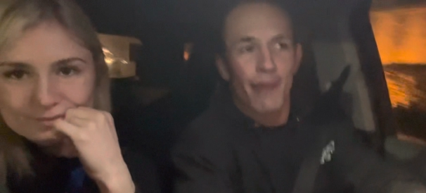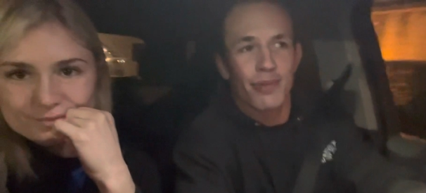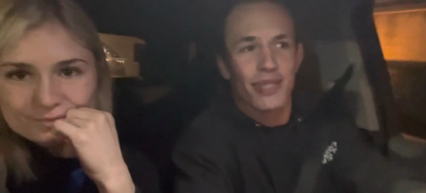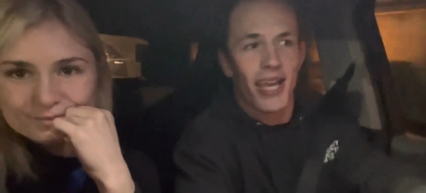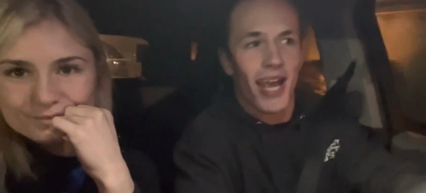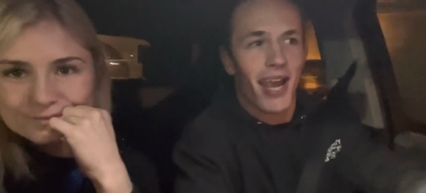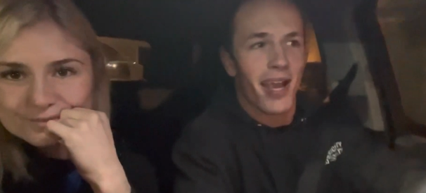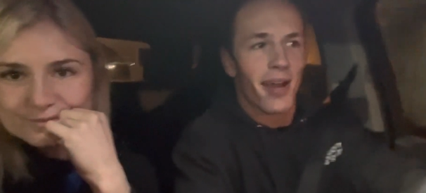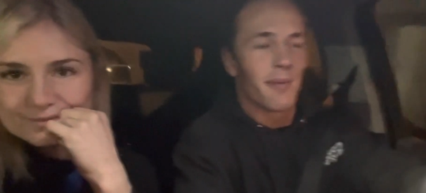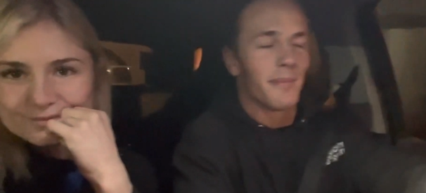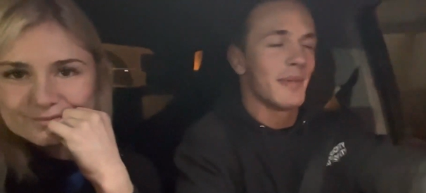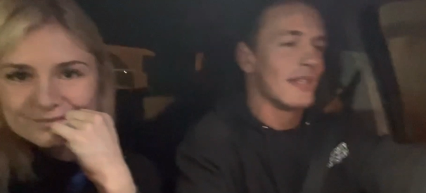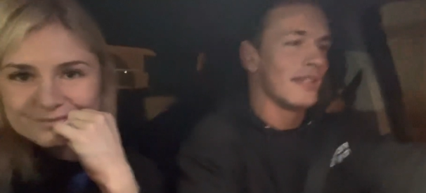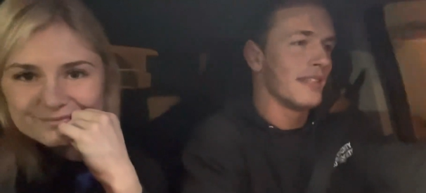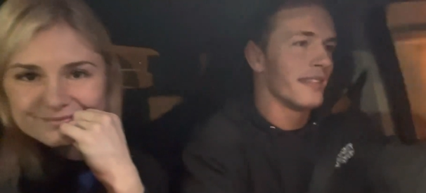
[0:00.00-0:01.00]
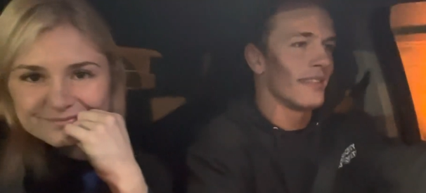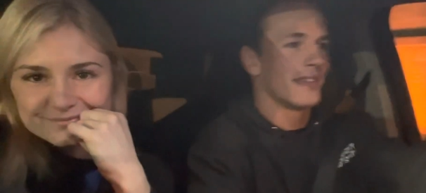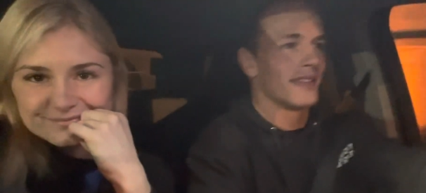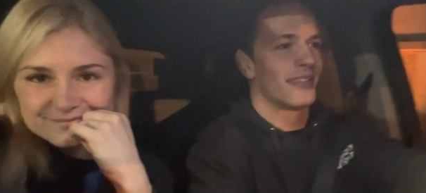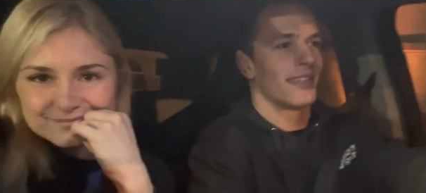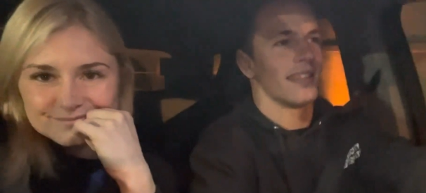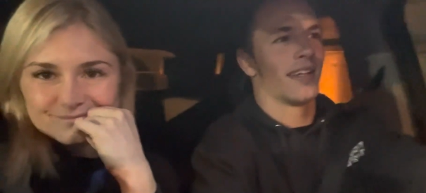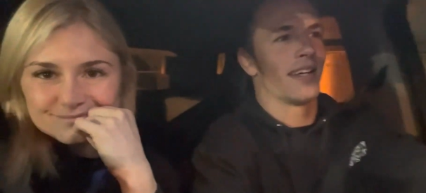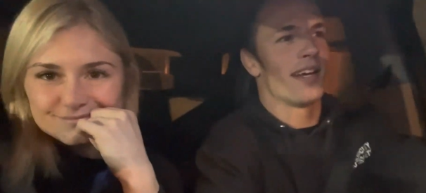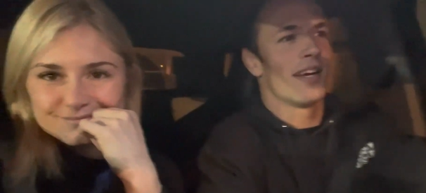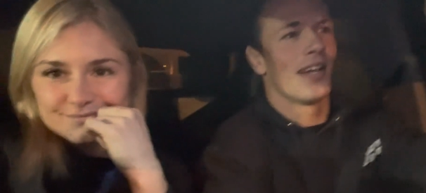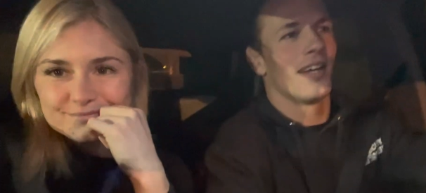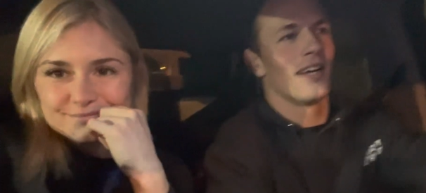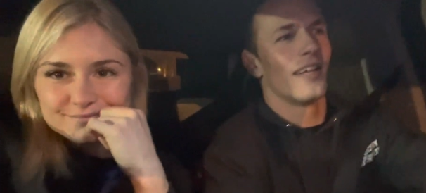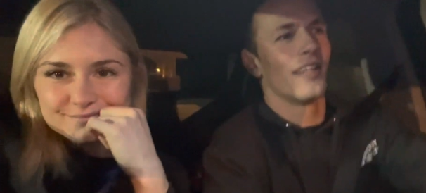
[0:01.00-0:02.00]
Speaker 1: Zam.
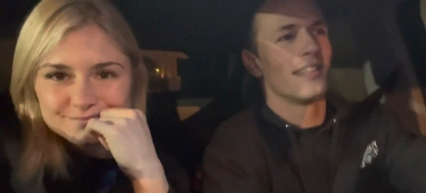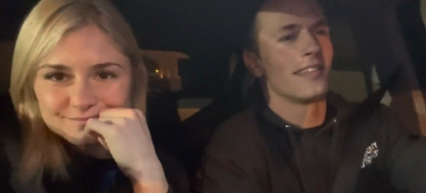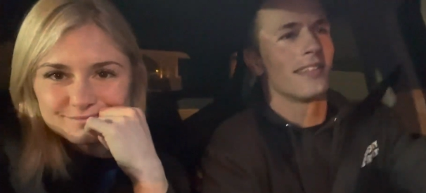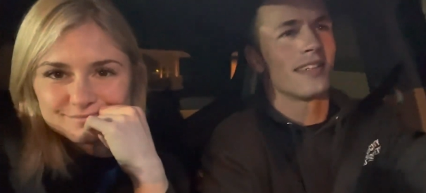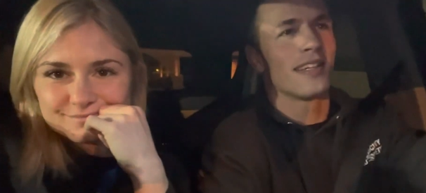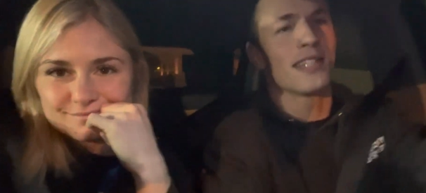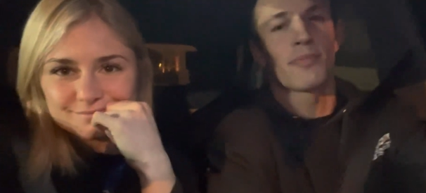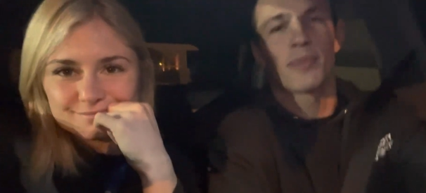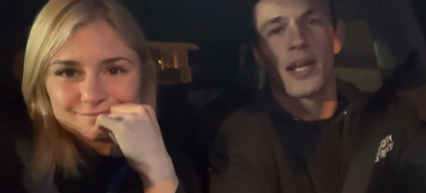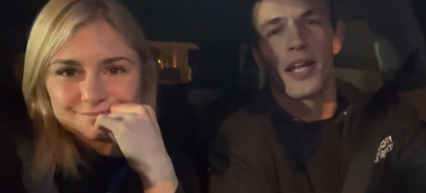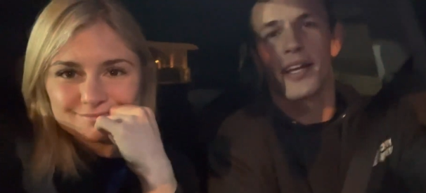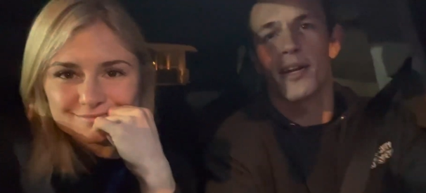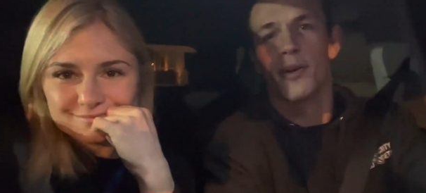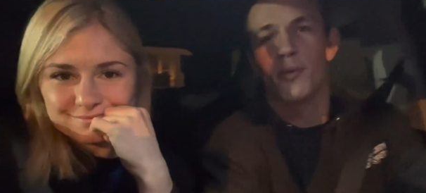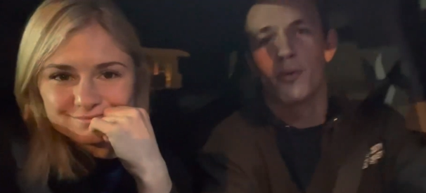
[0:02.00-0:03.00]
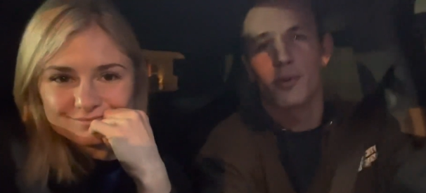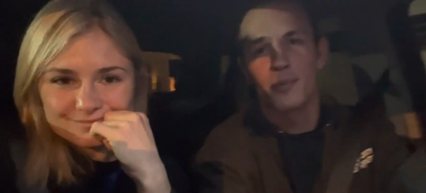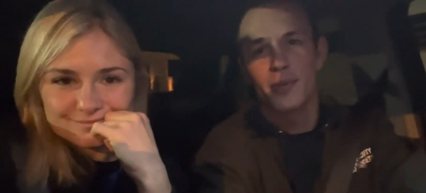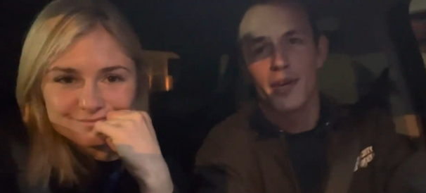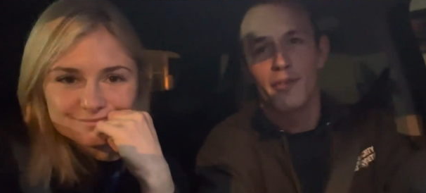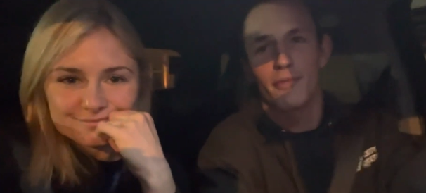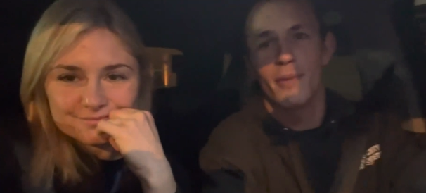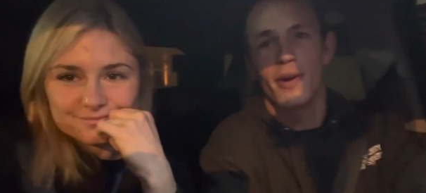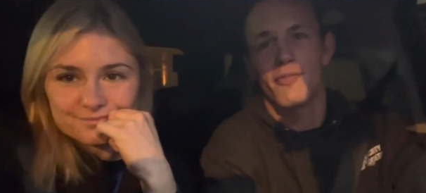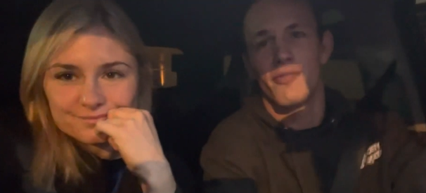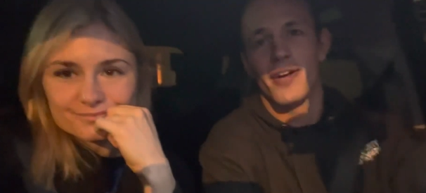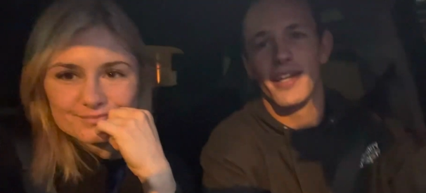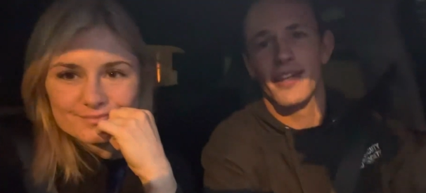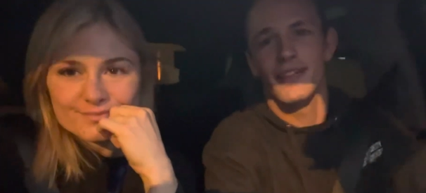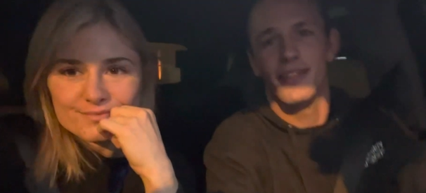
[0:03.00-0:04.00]
Uh, he's probably gonna warm me up for my
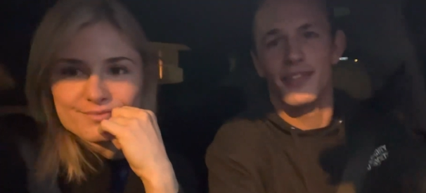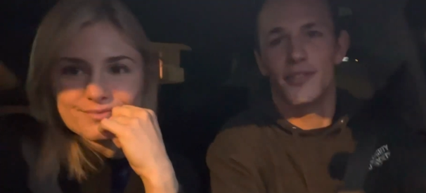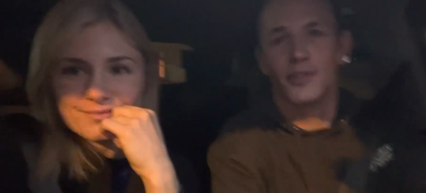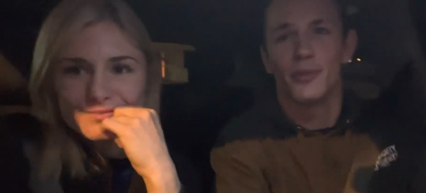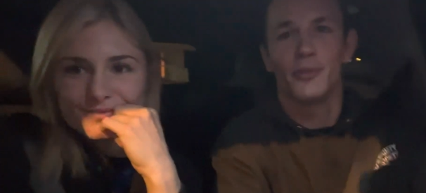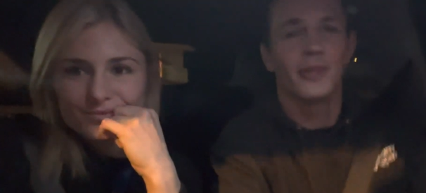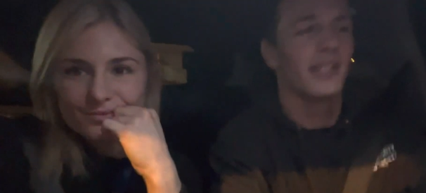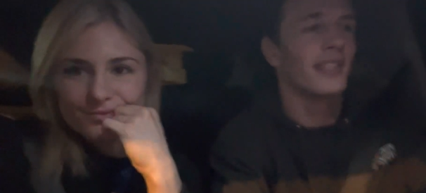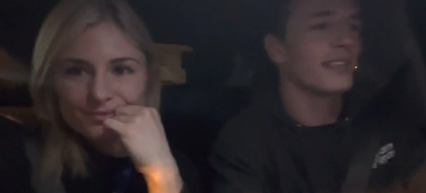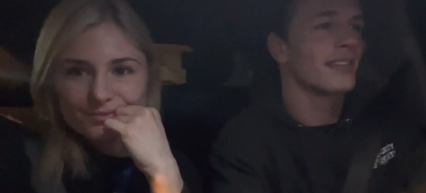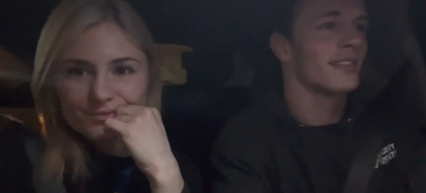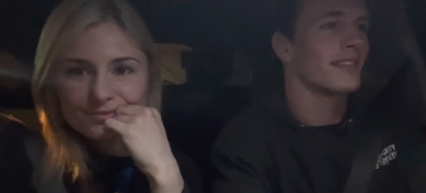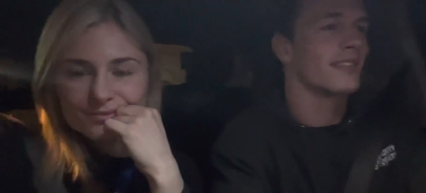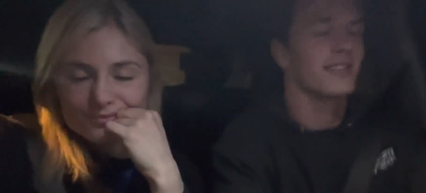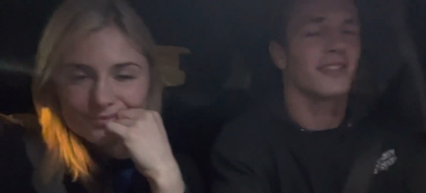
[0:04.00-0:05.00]
fight in two weeks.